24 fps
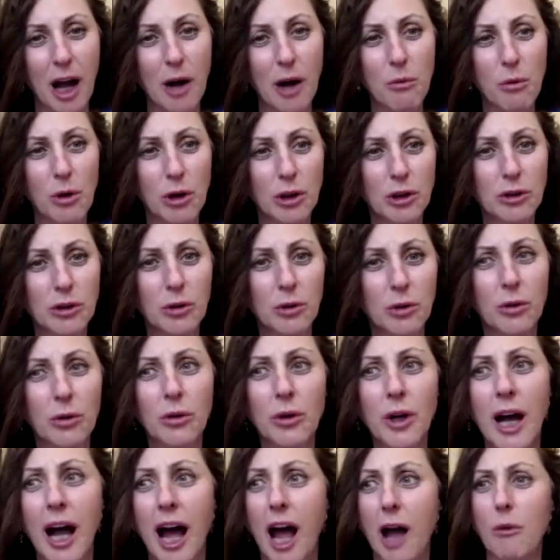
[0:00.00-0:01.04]
I want to,
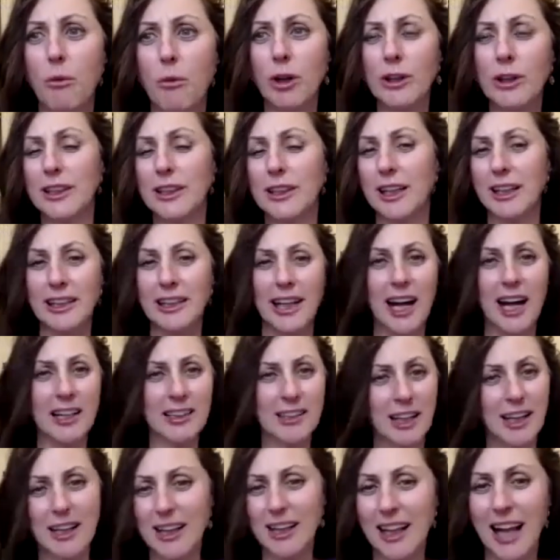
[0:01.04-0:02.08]
I want
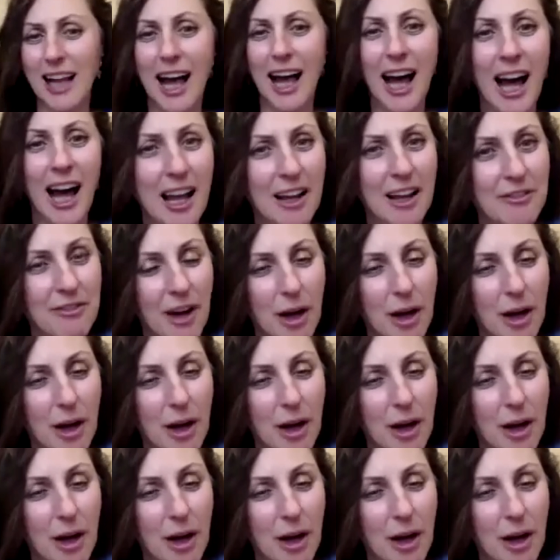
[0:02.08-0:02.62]
another life.